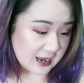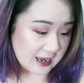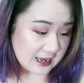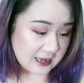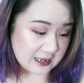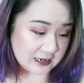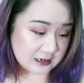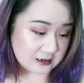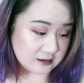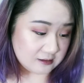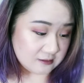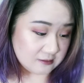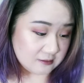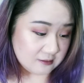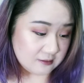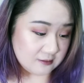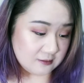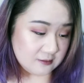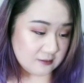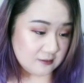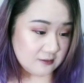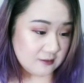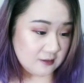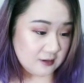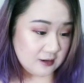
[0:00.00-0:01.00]
and
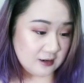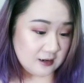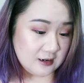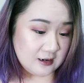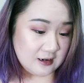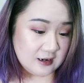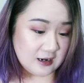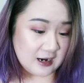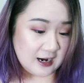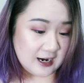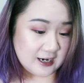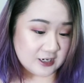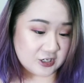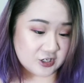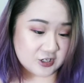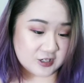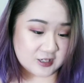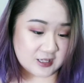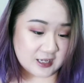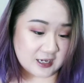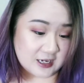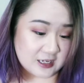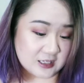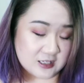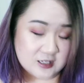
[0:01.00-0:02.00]
I
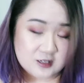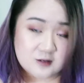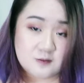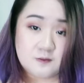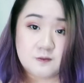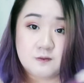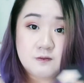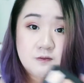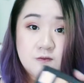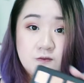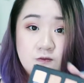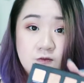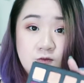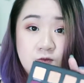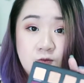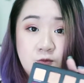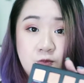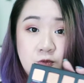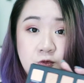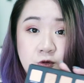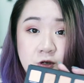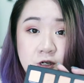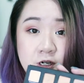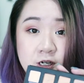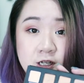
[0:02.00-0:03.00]
just think it's
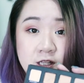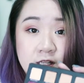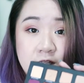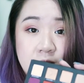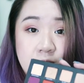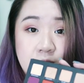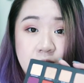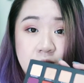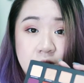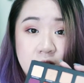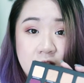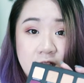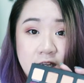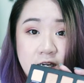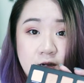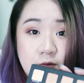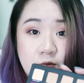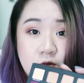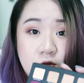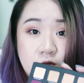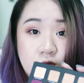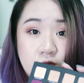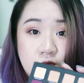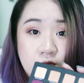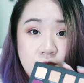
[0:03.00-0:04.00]
really
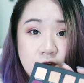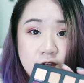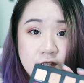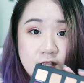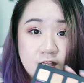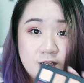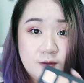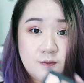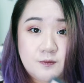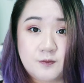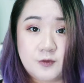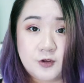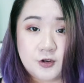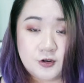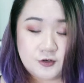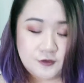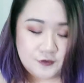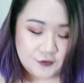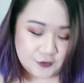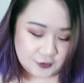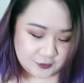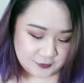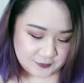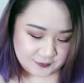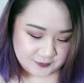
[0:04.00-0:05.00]
blendable, really
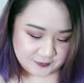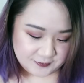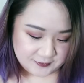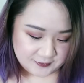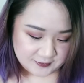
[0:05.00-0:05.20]
beautiful.